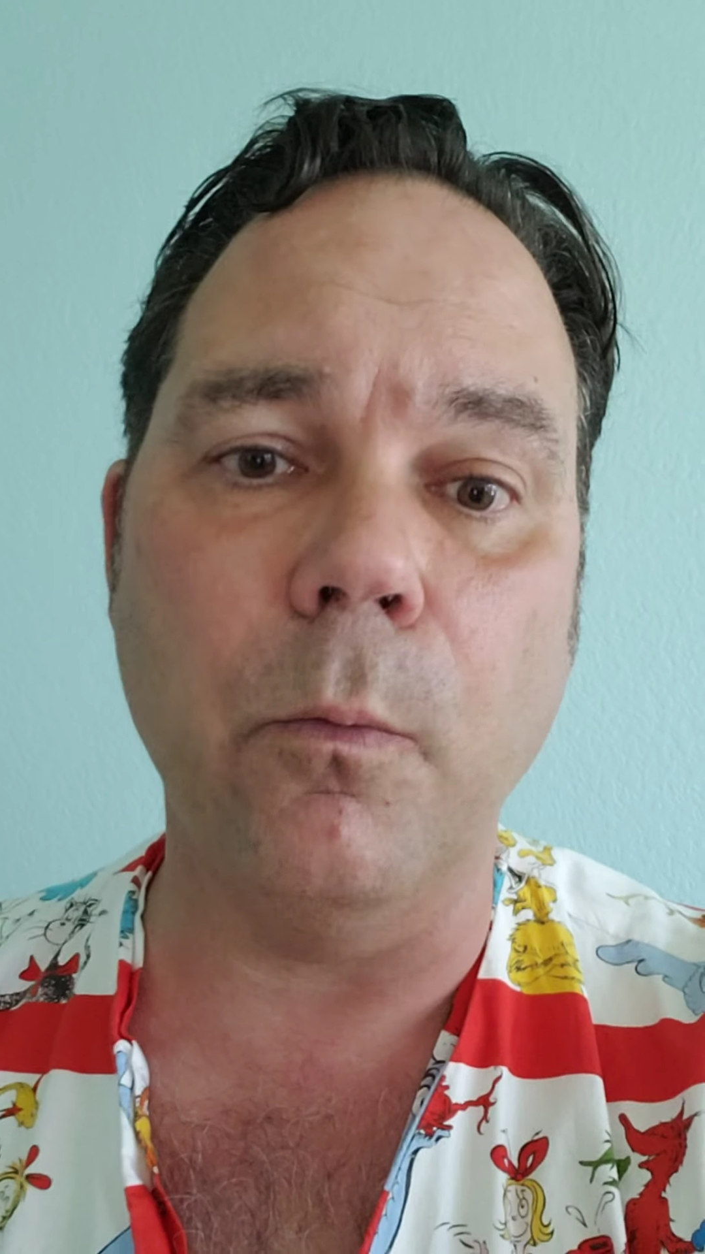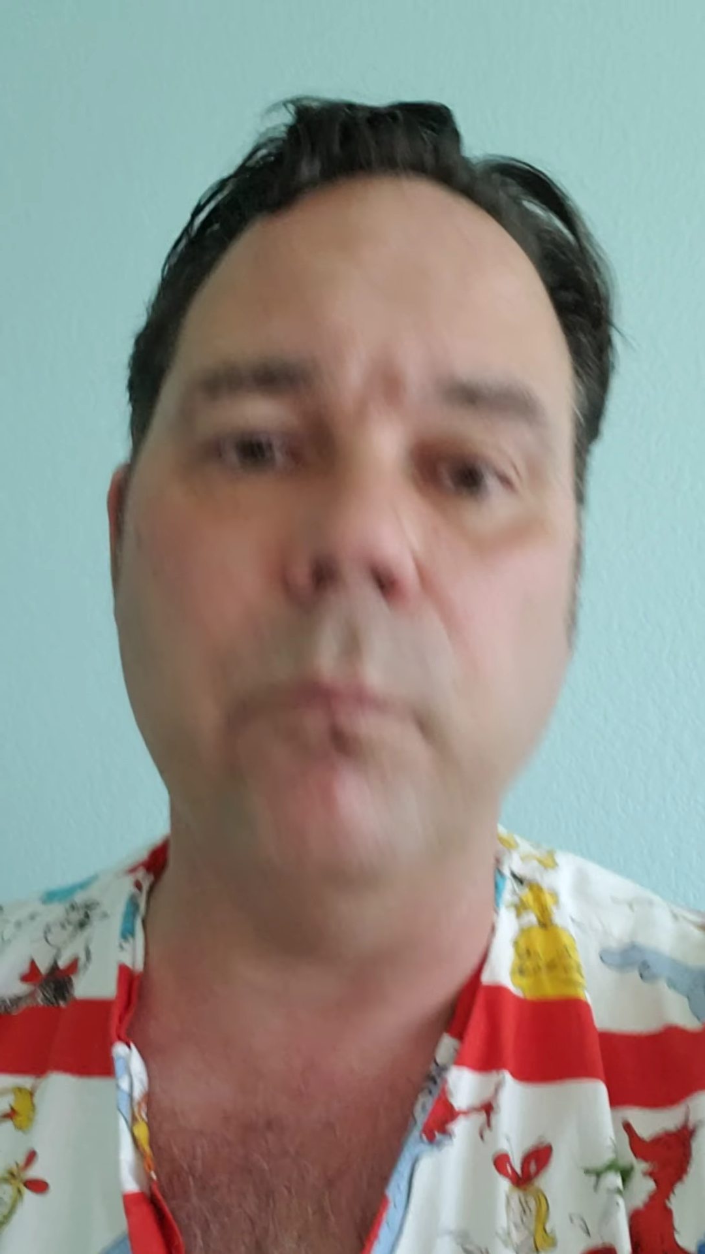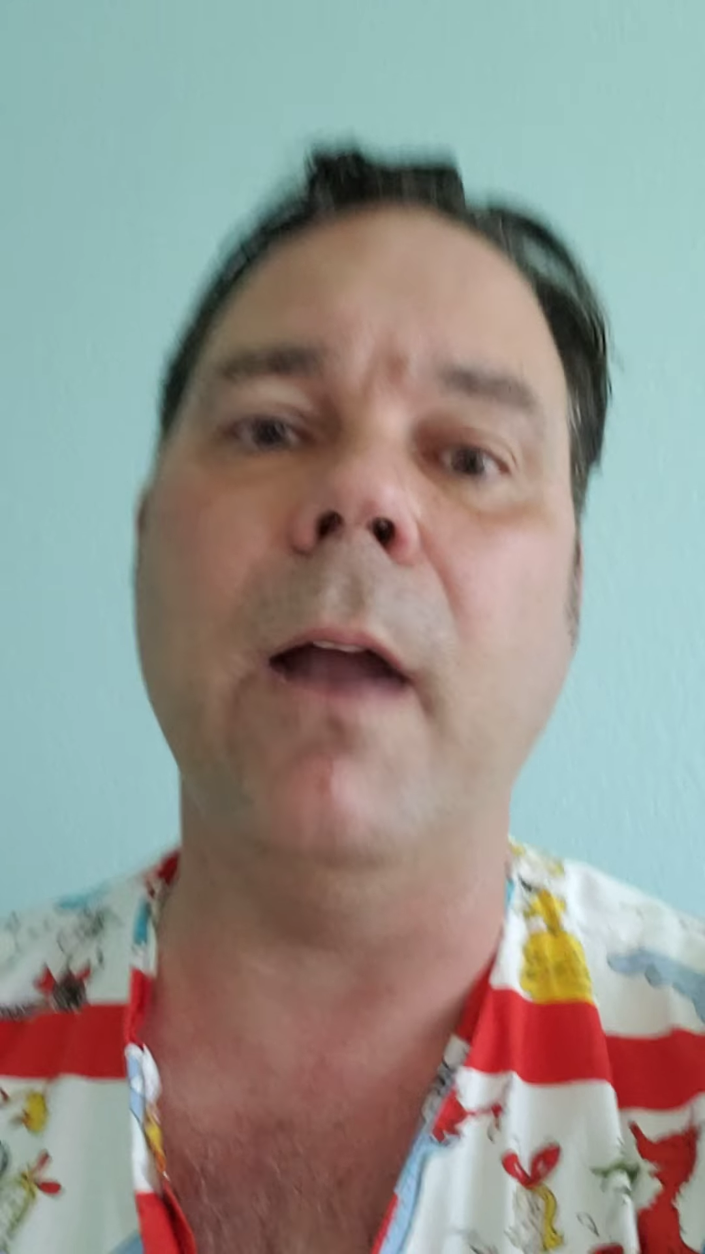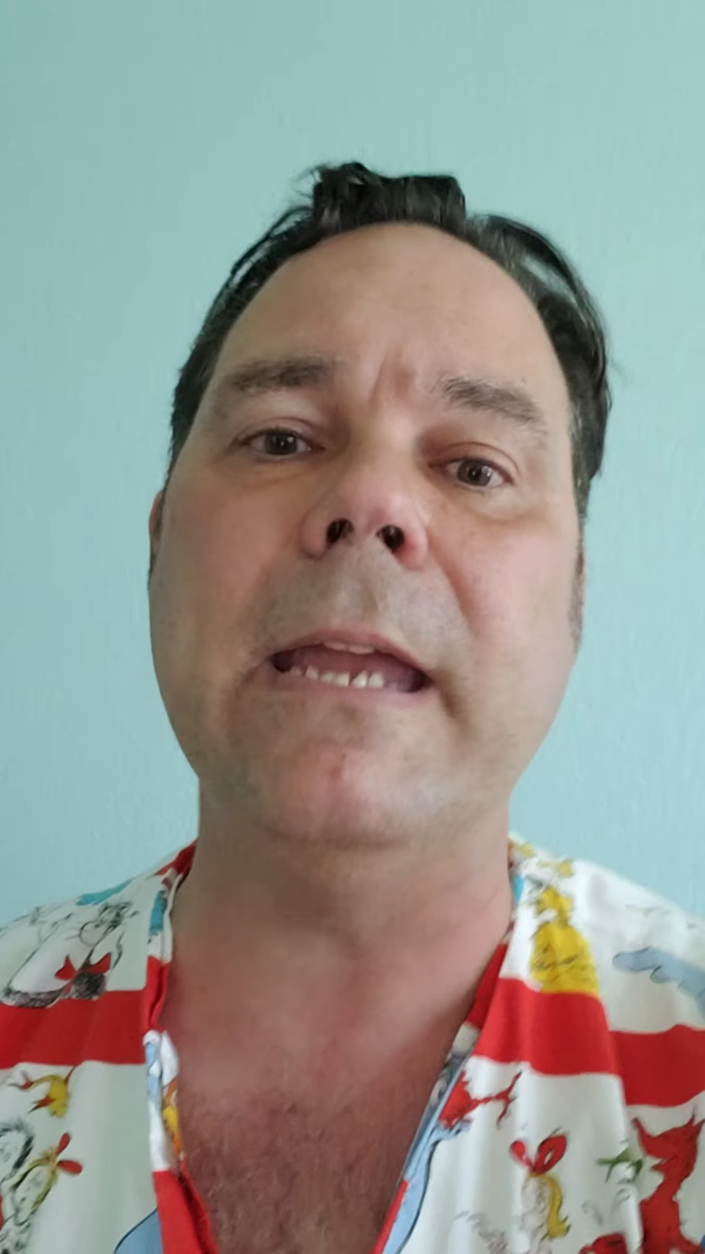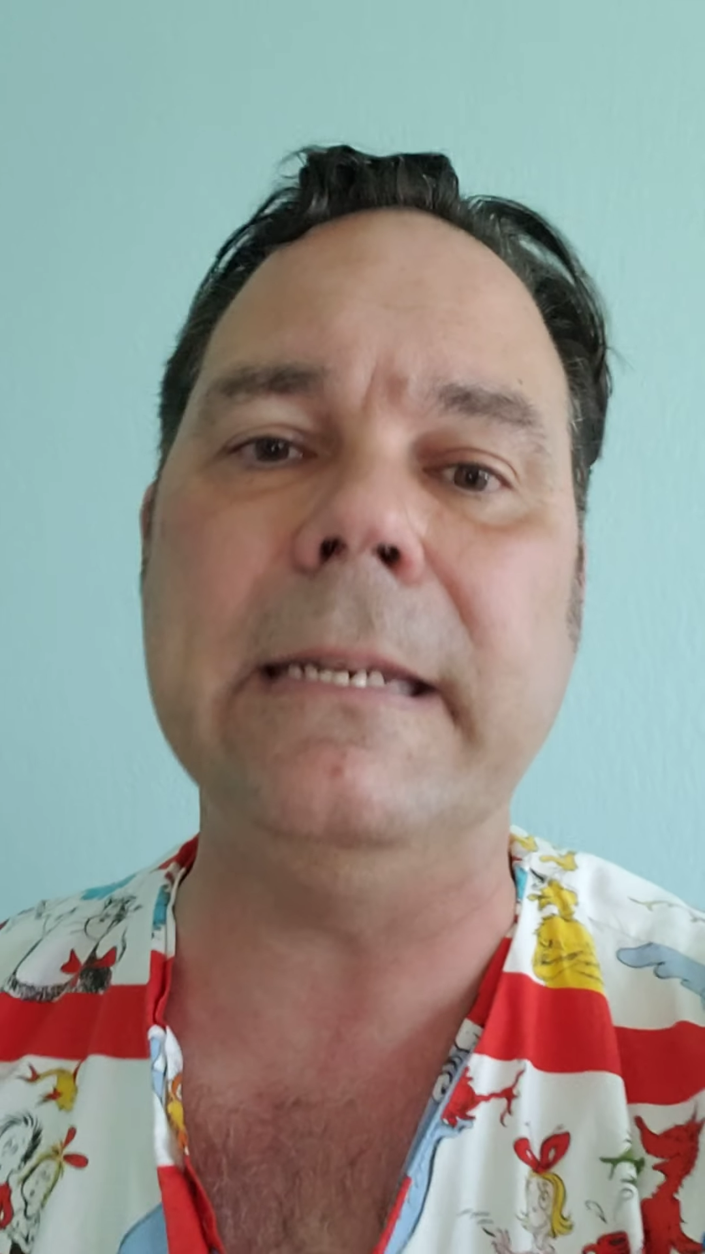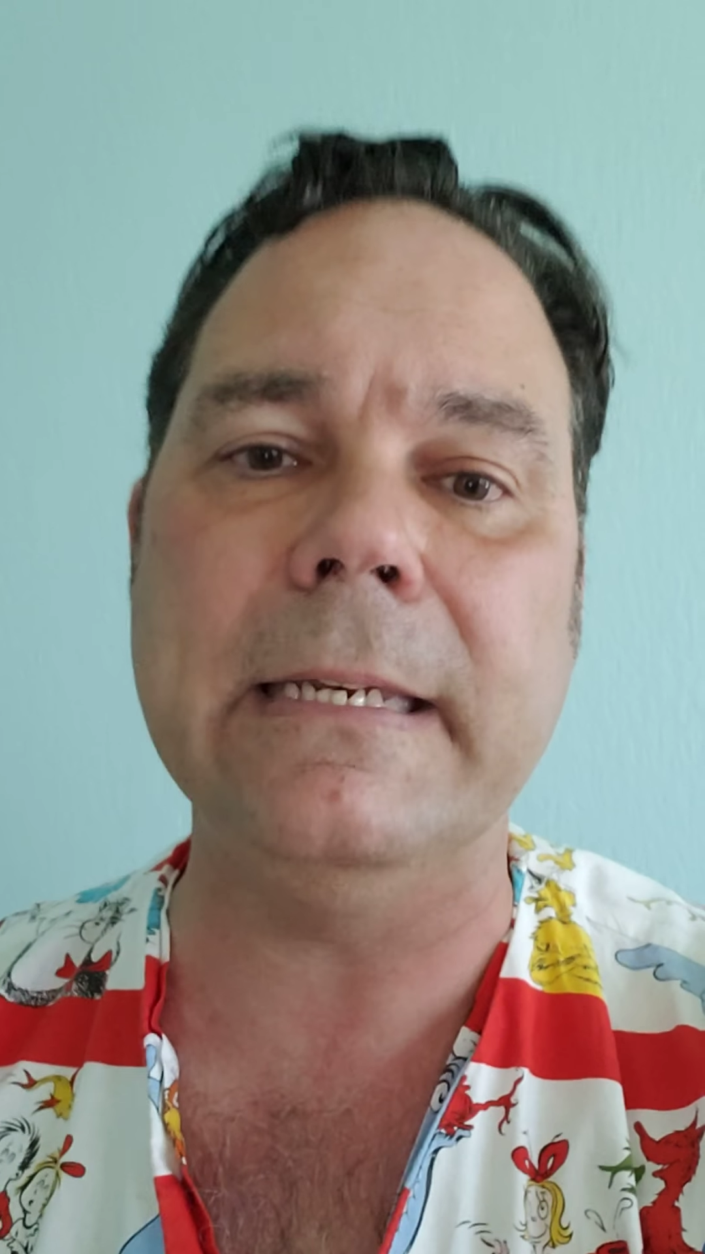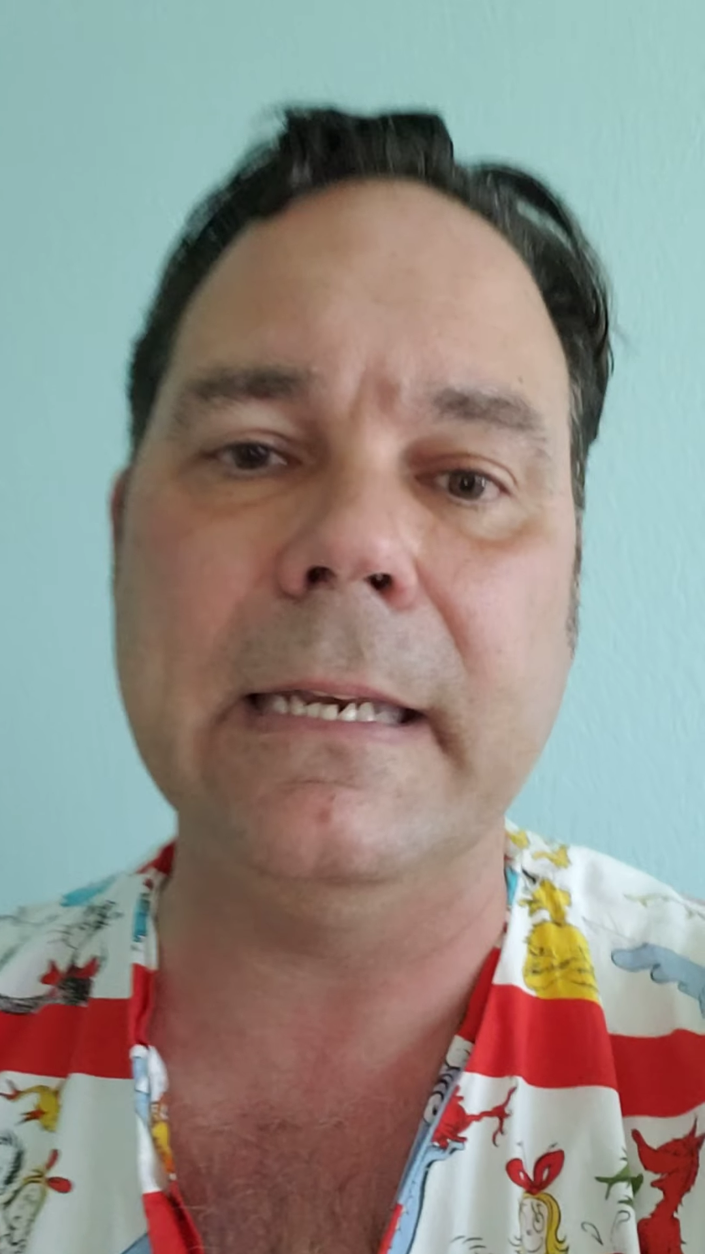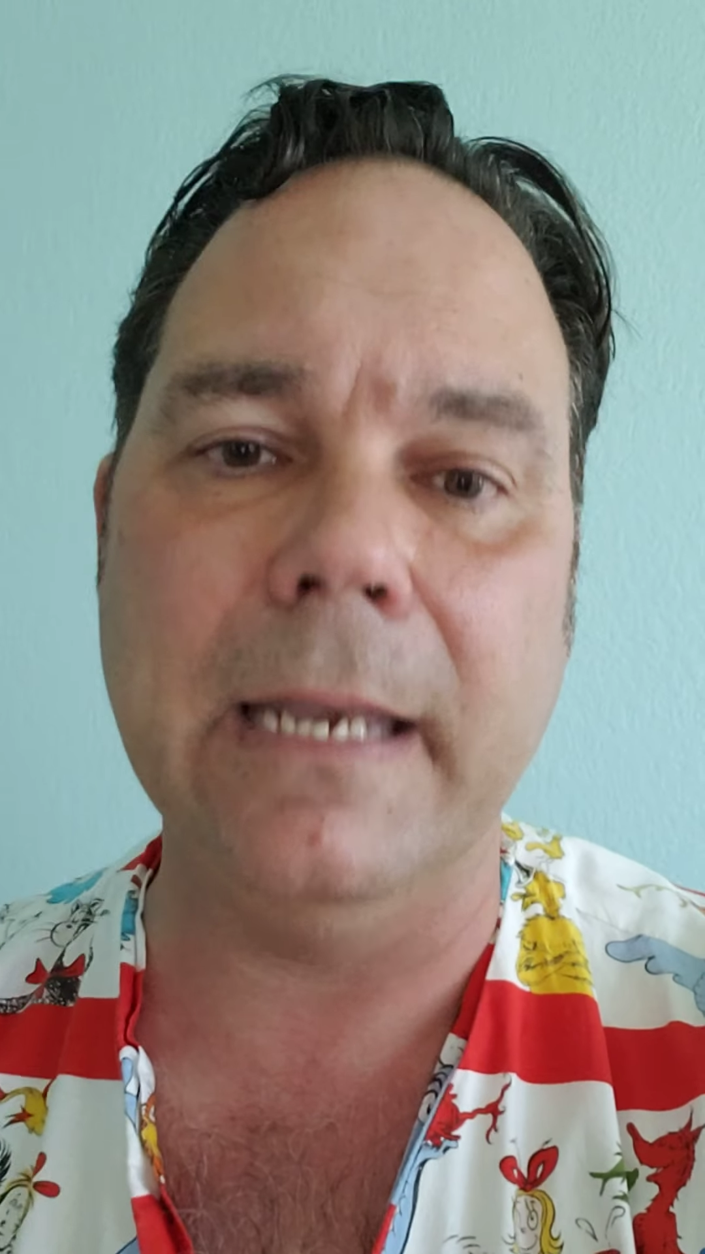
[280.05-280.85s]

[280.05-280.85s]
right